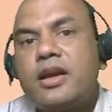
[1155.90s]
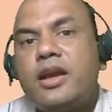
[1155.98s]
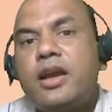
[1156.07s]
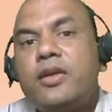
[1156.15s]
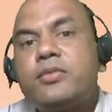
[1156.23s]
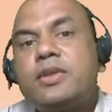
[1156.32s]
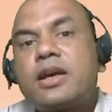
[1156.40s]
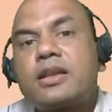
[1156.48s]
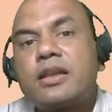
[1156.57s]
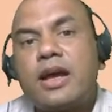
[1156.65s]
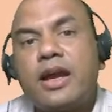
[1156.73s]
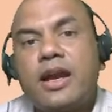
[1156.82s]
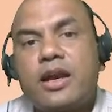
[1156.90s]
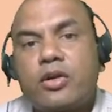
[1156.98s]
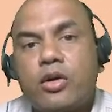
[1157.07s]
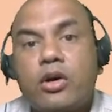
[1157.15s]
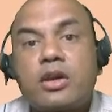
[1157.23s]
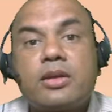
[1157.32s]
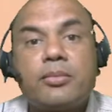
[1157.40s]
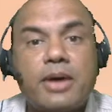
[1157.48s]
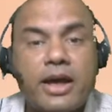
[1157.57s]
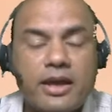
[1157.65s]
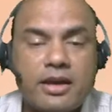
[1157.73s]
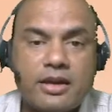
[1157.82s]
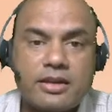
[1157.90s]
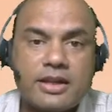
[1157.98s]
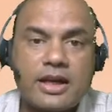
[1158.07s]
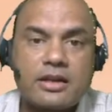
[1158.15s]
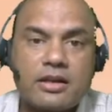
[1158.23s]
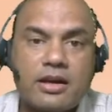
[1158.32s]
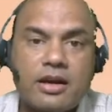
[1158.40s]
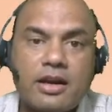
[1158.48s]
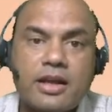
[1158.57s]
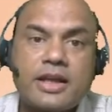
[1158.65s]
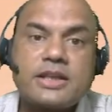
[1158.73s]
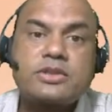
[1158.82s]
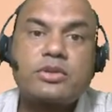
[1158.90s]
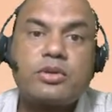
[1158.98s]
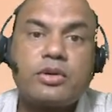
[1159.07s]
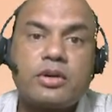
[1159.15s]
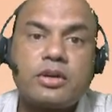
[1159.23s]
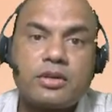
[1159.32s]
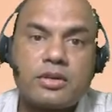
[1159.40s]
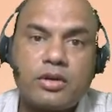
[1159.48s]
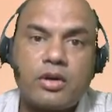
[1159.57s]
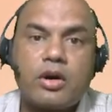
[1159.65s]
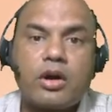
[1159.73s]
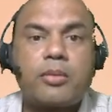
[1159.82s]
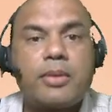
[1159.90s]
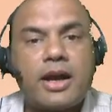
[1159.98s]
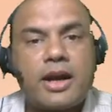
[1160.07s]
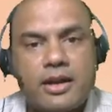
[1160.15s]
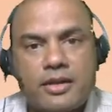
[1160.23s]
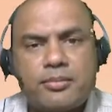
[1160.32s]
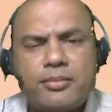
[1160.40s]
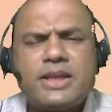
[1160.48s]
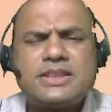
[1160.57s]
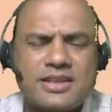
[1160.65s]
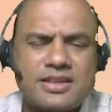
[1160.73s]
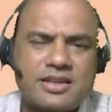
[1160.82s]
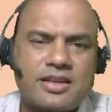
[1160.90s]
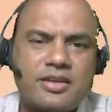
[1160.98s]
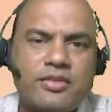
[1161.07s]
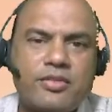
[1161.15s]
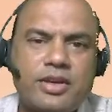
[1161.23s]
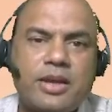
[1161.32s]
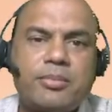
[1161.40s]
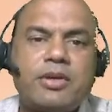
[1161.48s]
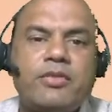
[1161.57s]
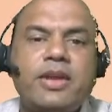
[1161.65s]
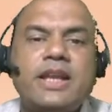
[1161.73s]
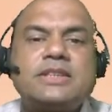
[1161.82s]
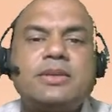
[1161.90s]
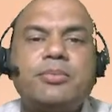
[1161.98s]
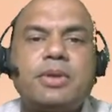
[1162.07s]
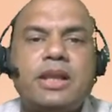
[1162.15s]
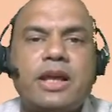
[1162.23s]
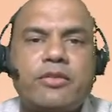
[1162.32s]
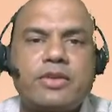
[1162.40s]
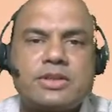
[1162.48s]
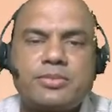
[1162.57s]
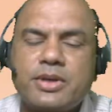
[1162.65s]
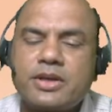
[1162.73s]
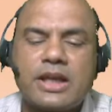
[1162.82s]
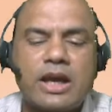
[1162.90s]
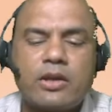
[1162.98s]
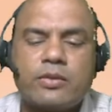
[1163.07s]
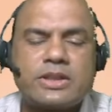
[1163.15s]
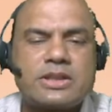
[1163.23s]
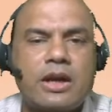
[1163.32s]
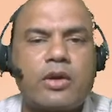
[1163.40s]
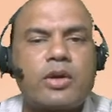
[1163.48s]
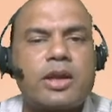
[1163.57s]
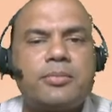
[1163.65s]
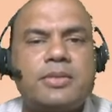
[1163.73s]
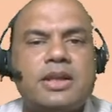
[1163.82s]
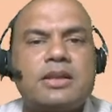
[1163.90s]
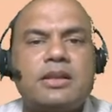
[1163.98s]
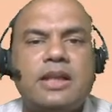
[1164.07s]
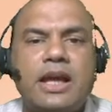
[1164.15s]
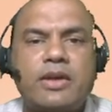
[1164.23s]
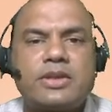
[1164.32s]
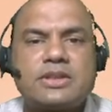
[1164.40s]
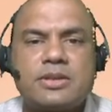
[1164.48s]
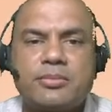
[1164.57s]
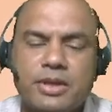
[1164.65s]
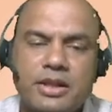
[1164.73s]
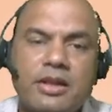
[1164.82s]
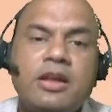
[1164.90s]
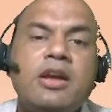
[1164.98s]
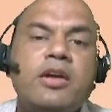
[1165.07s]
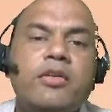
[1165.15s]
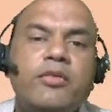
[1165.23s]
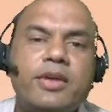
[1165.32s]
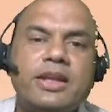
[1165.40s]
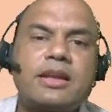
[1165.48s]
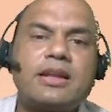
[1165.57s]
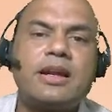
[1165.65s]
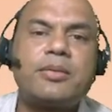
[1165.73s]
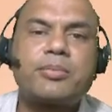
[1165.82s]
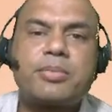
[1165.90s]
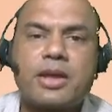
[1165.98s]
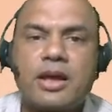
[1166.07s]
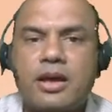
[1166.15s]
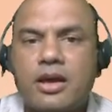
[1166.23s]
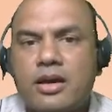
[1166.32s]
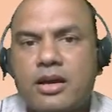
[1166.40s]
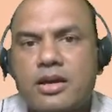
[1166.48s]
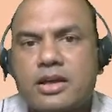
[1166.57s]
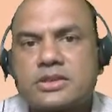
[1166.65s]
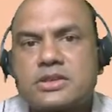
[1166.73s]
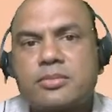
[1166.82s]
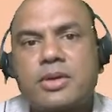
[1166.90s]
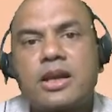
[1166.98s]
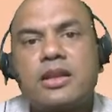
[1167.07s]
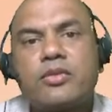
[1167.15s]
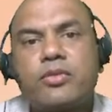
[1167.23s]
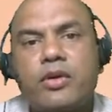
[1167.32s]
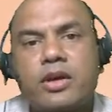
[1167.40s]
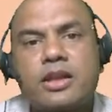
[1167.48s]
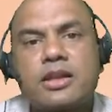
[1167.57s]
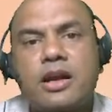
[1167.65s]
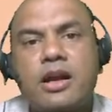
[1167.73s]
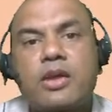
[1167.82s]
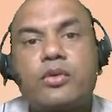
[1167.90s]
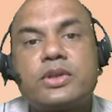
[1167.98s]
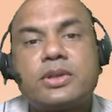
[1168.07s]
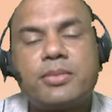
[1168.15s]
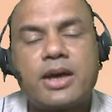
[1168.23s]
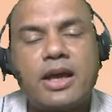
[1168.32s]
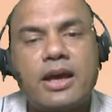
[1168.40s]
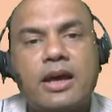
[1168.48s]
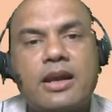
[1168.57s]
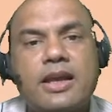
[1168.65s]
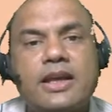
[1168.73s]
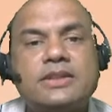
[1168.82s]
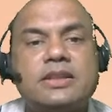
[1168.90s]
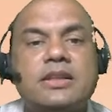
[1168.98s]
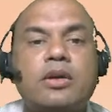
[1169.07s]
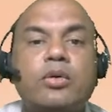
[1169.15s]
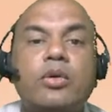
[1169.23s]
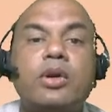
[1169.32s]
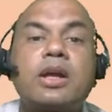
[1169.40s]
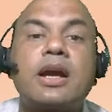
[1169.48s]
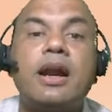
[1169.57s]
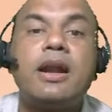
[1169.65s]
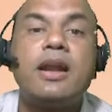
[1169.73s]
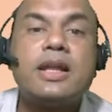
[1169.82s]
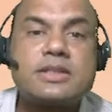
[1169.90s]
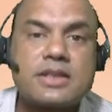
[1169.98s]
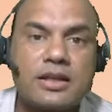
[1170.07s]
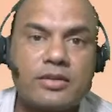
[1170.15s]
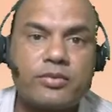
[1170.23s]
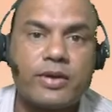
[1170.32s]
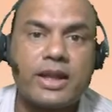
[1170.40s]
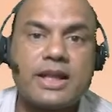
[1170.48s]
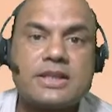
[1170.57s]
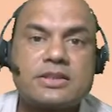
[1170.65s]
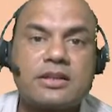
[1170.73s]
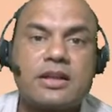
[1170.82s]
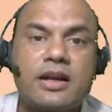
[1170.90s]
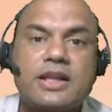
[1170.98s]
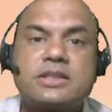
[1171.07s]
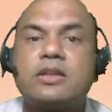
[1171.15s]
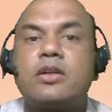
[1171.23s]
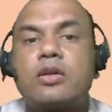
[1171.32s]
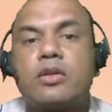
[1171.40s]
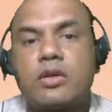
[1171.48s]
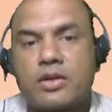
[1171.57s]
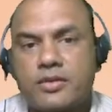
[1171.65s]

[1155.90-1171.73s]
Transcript: if the client or the buyer in that country is good or bad. Basic. Keep it very simple language because I always try to keep the language simple. Whether that customer in the foreign country who is the buyer is in a good condition, financial condition or not.